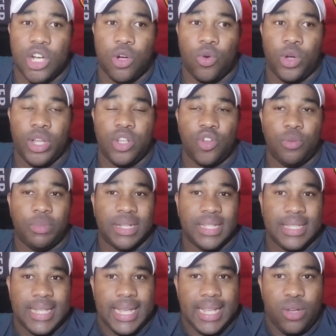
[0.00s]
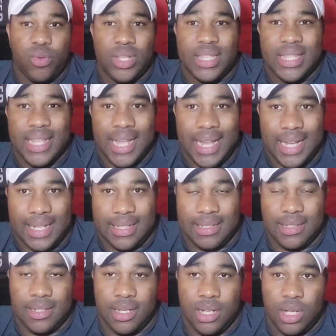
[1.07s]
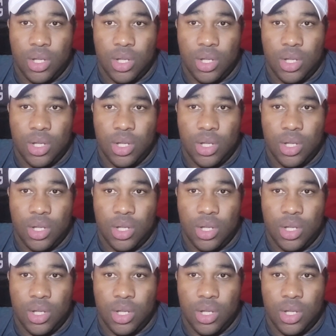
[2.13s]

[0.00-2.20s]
our number 10 with tasked